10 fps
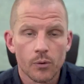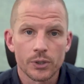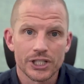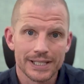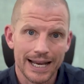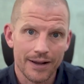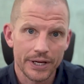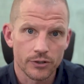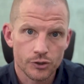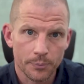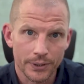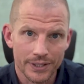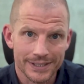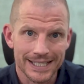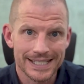which is allowing
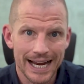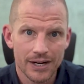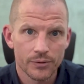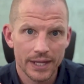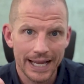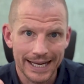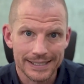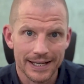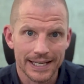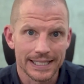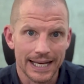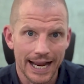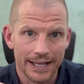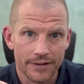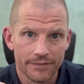entrepreneurs to tackle their anxiety
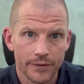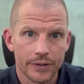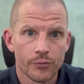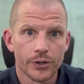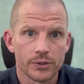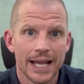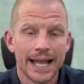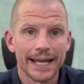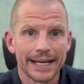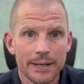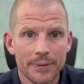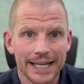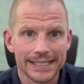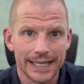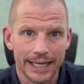at the very root and
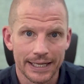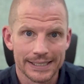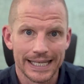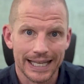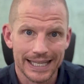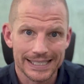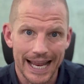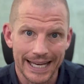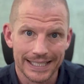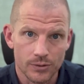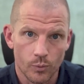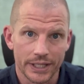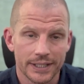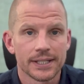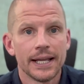eliminate it in as little as eight
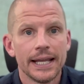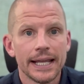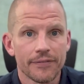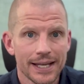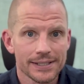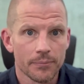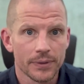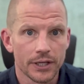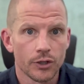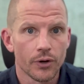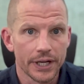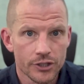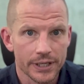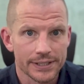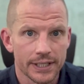weeks. If that's something you're
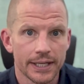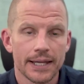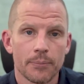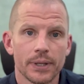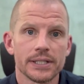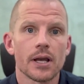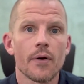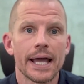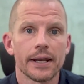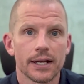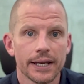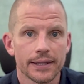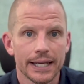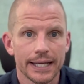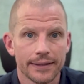interested in, then please go ahead and click the
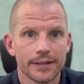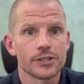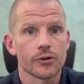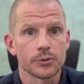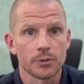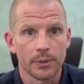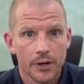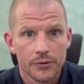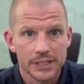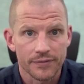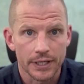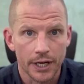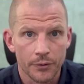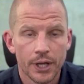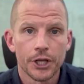link in the description below this
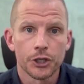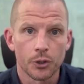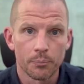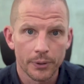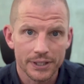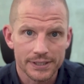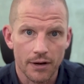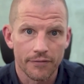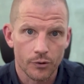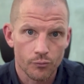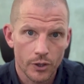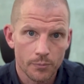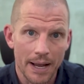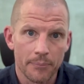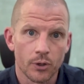video. You can book yourself on a
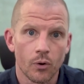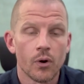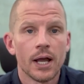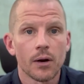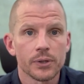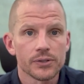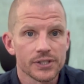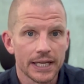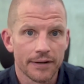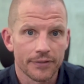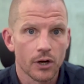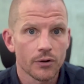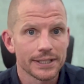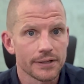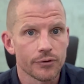roadmap call and we'll see if the
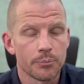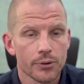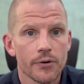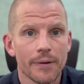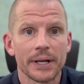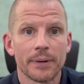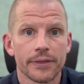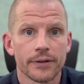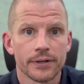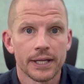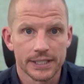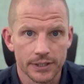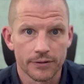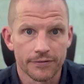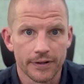cognitive reprogramming method is a
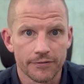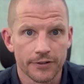good fit for